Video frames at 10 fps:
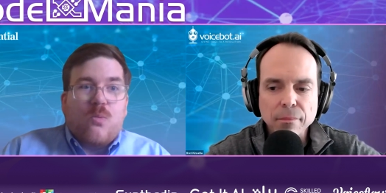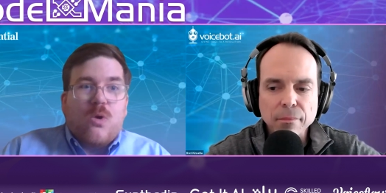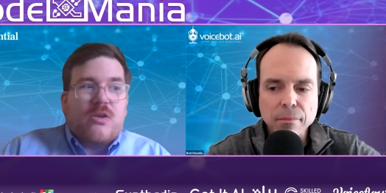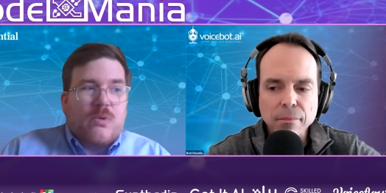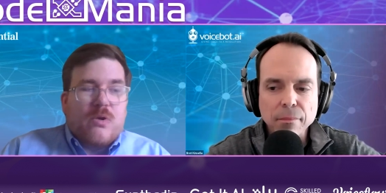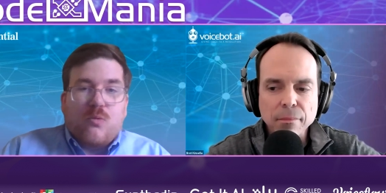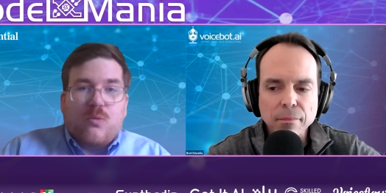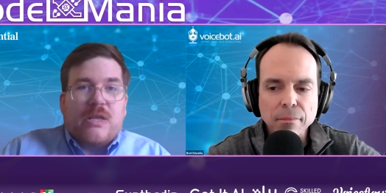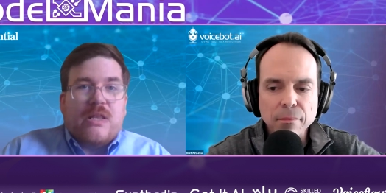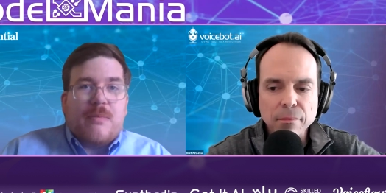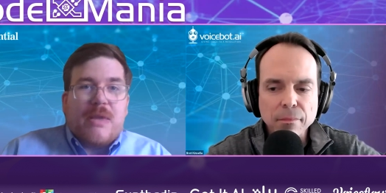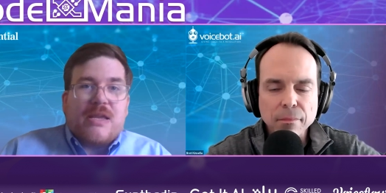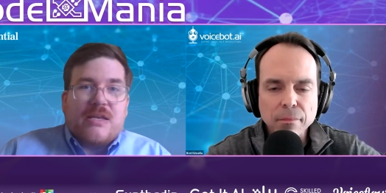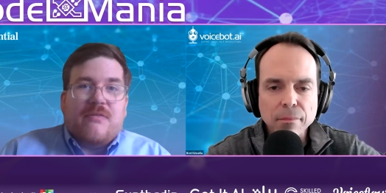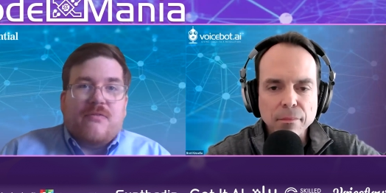Speaker 1: what could we really
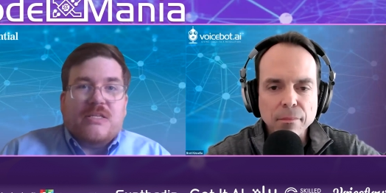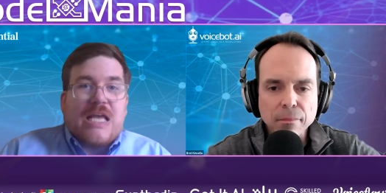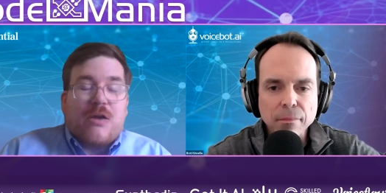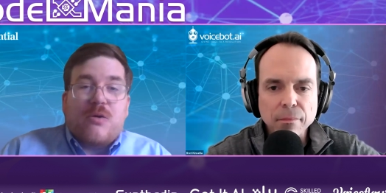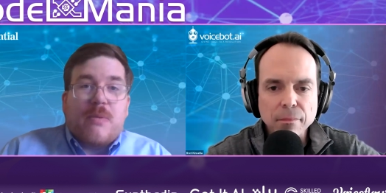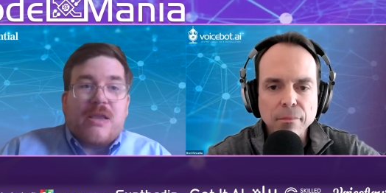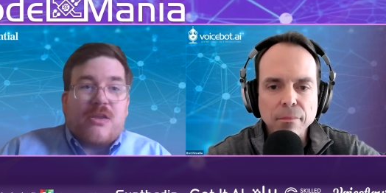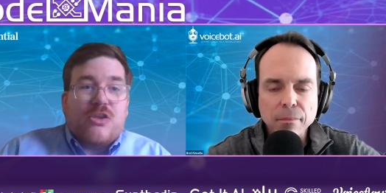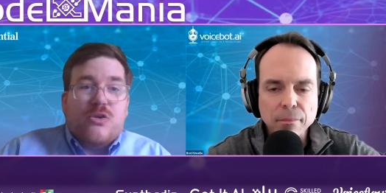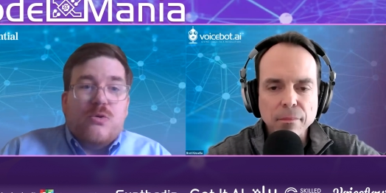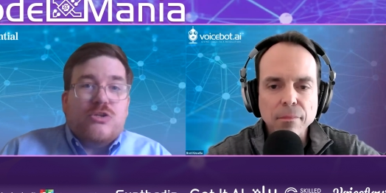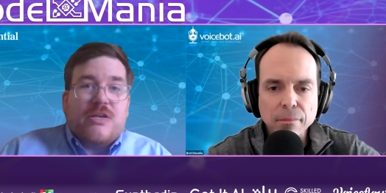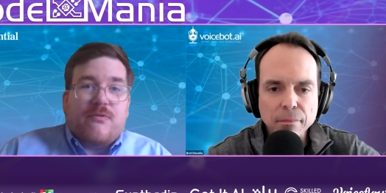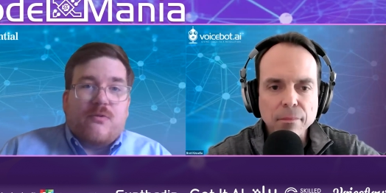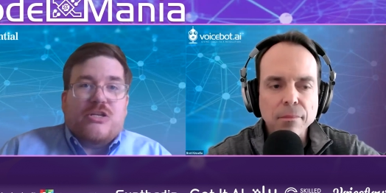make a difference how can we make a huge
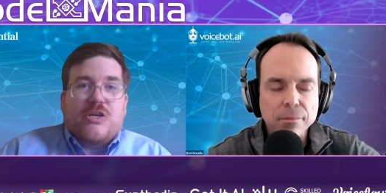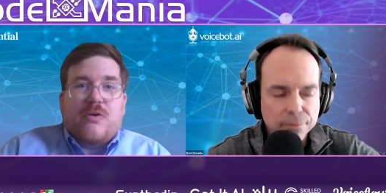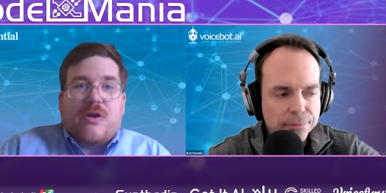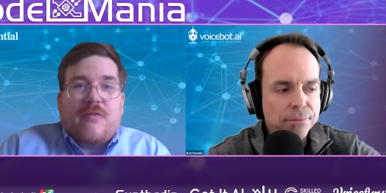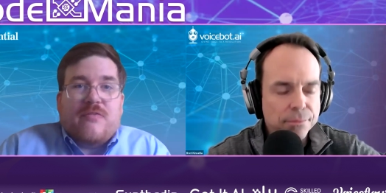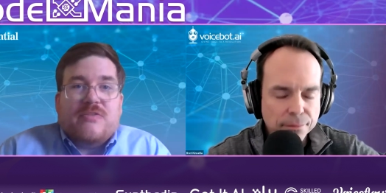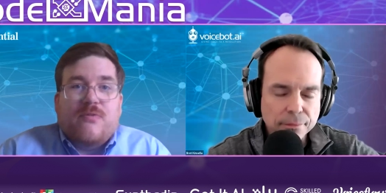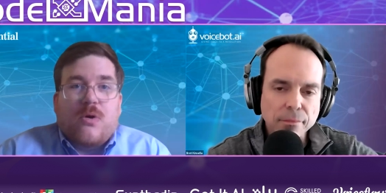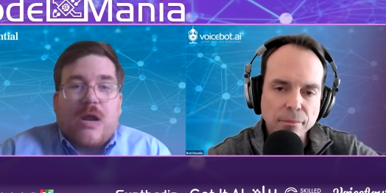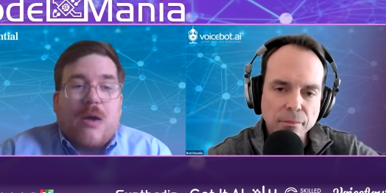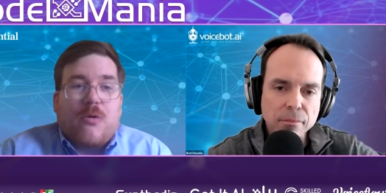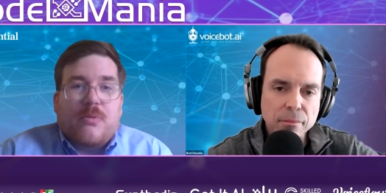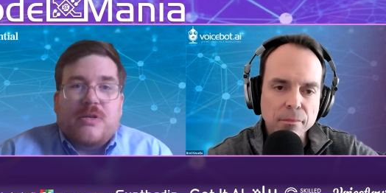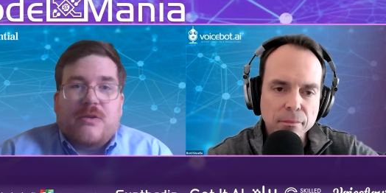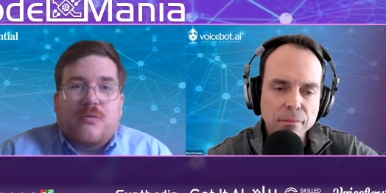differentiator out of this for our
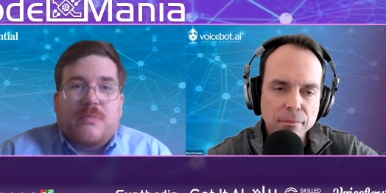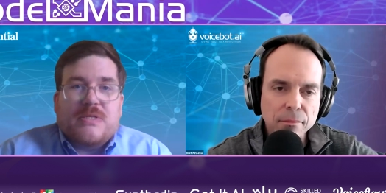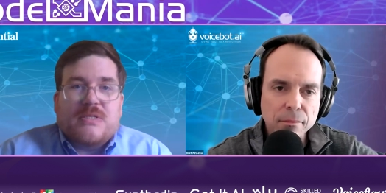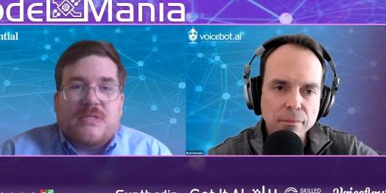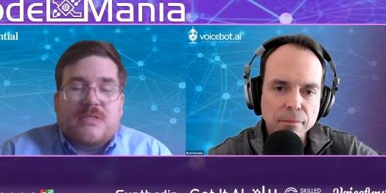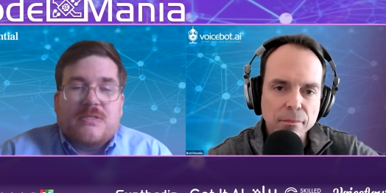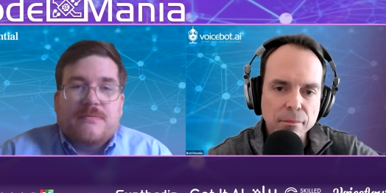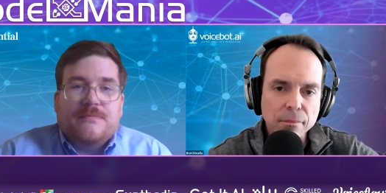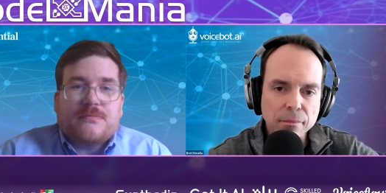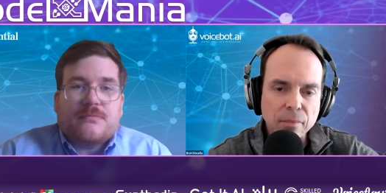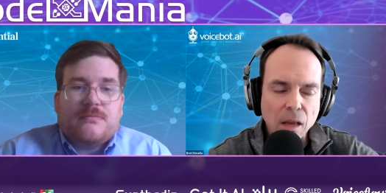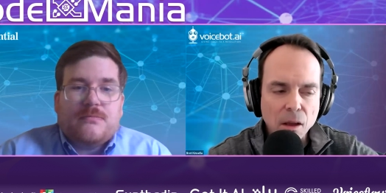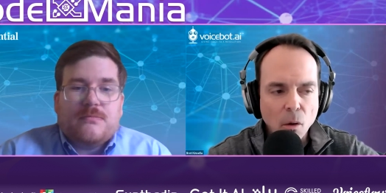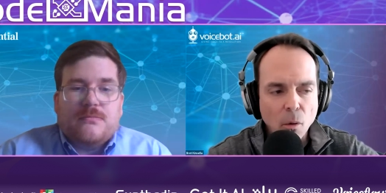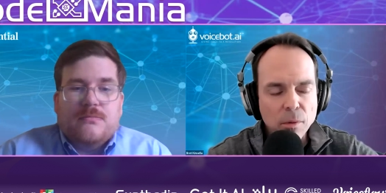particular businesses
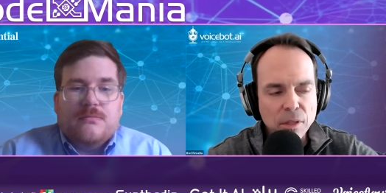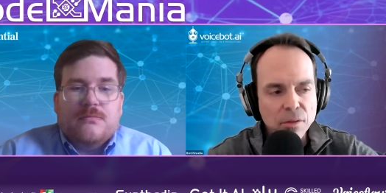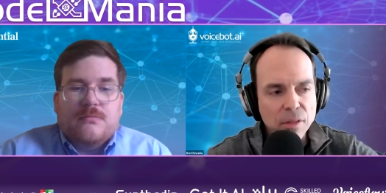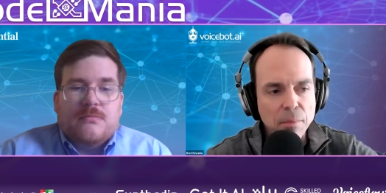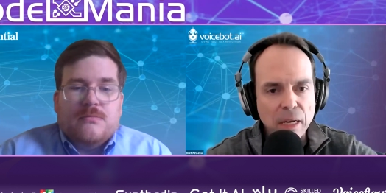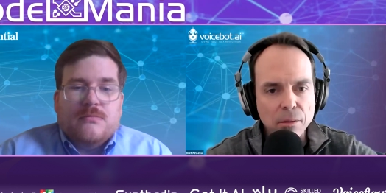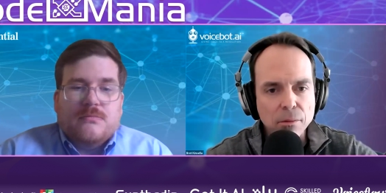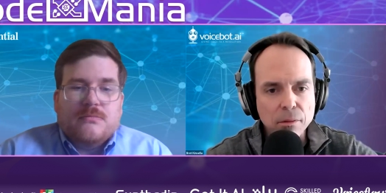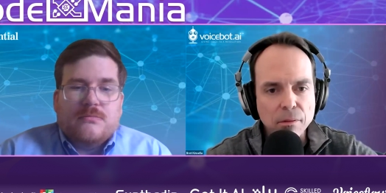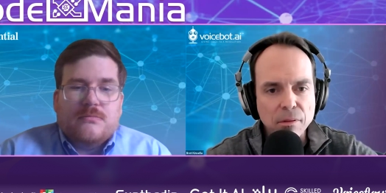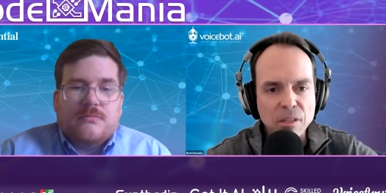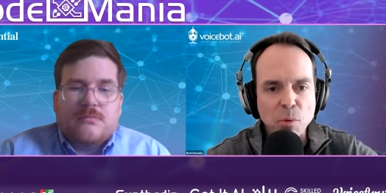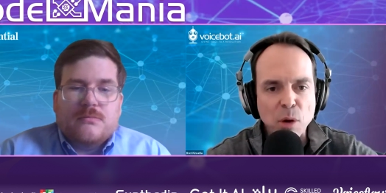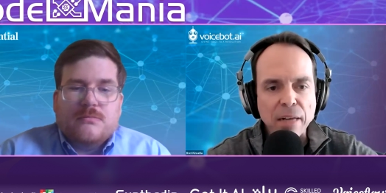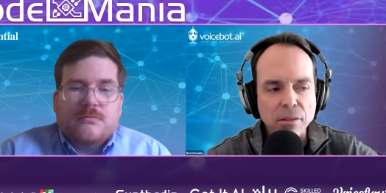
Speaker 2: well when you think about this
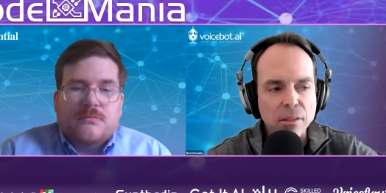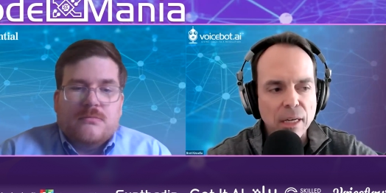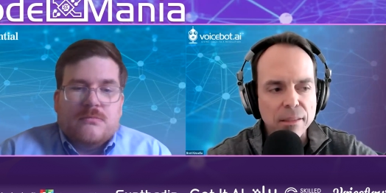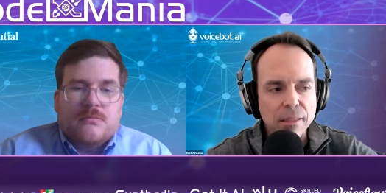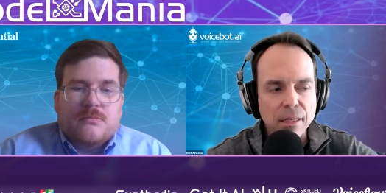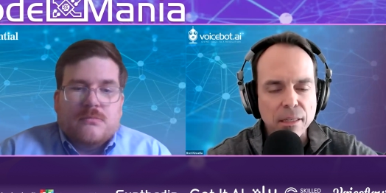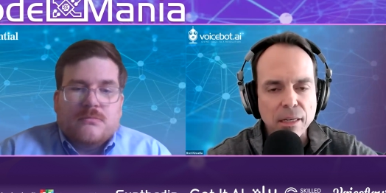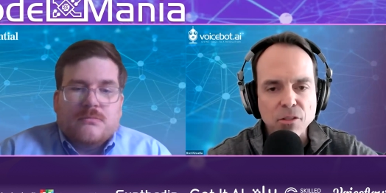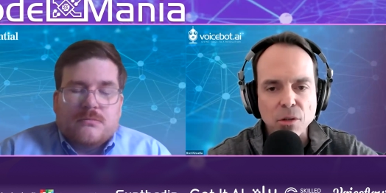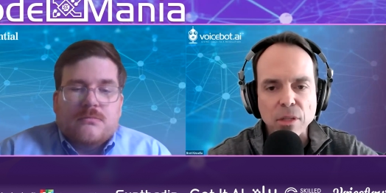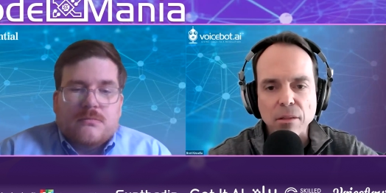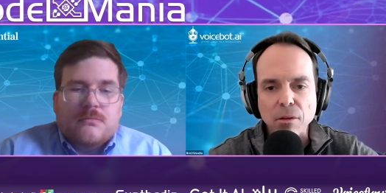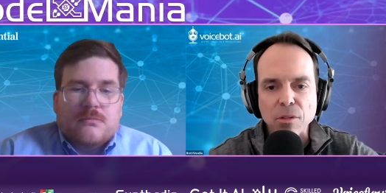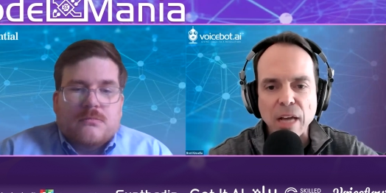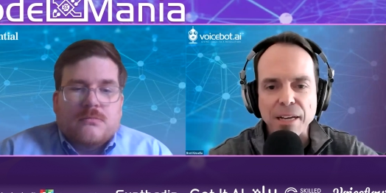practical idea and i showed that
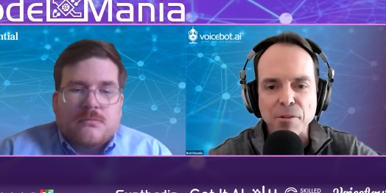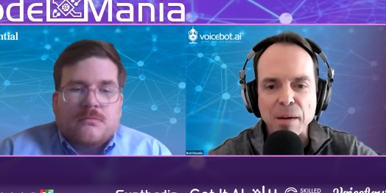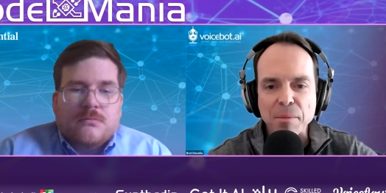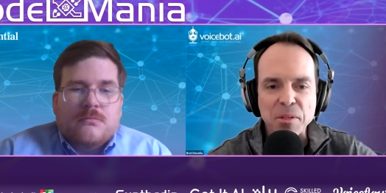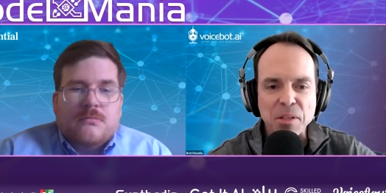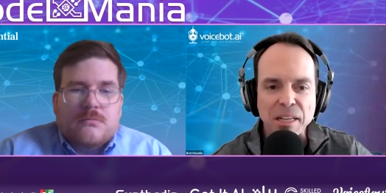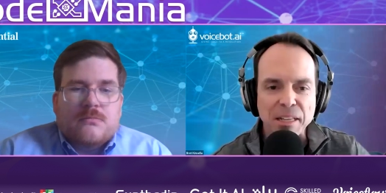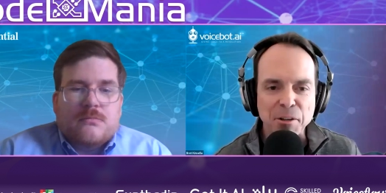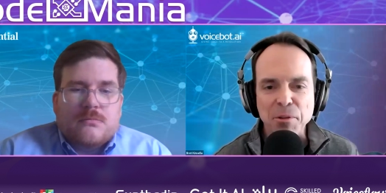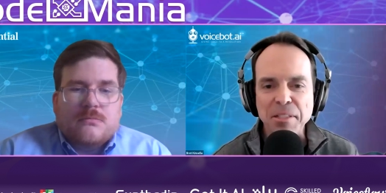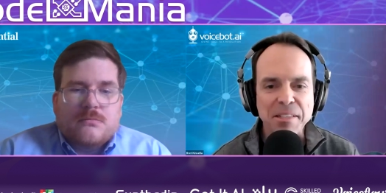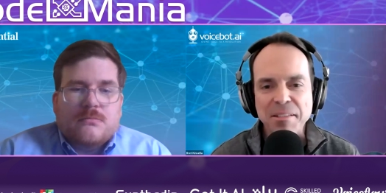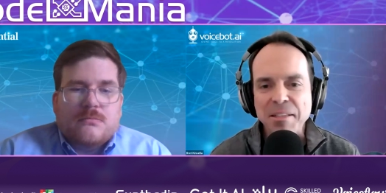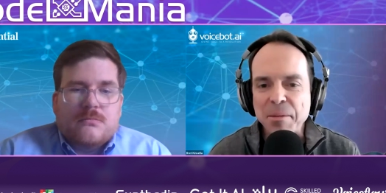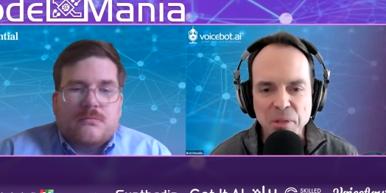little diagram i said you know let's
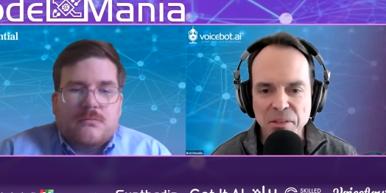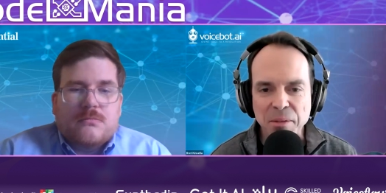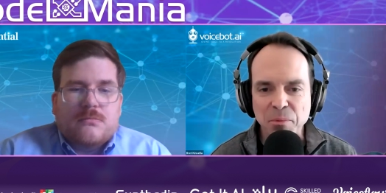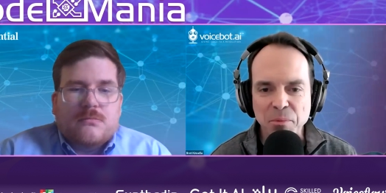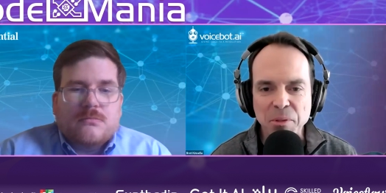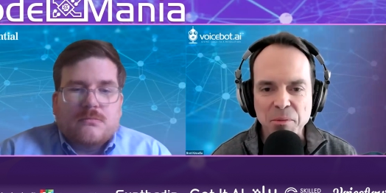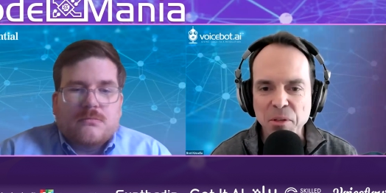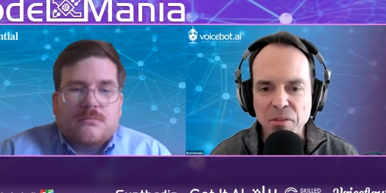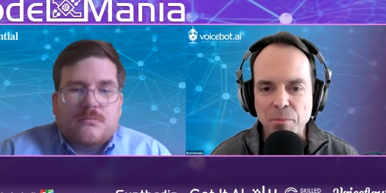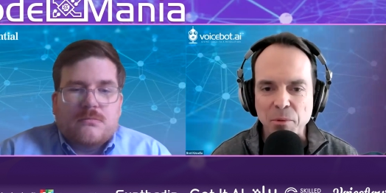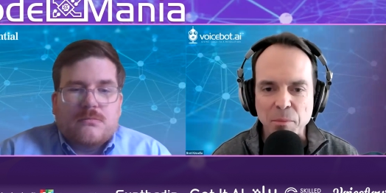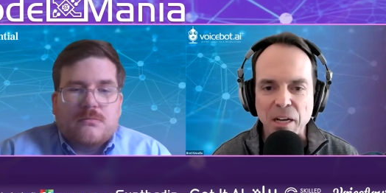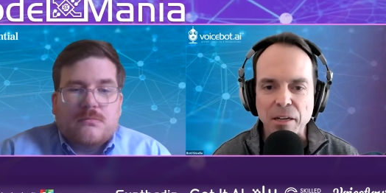just like be simple let's be simple about